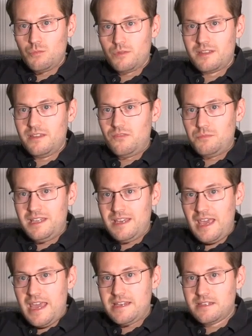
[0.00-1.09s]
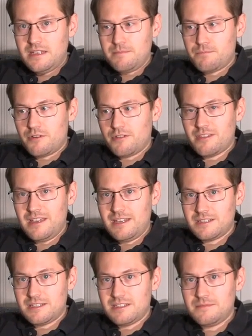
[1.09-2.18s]
will give me
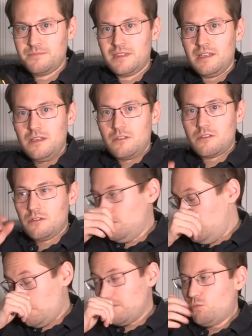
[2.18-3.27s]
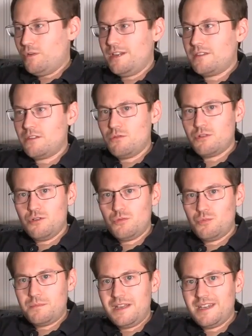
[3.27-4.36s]
18%. So what is so good
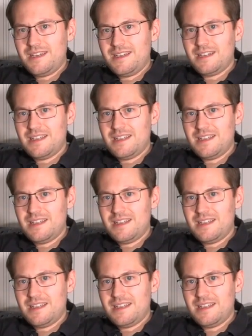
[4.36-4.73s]
with making it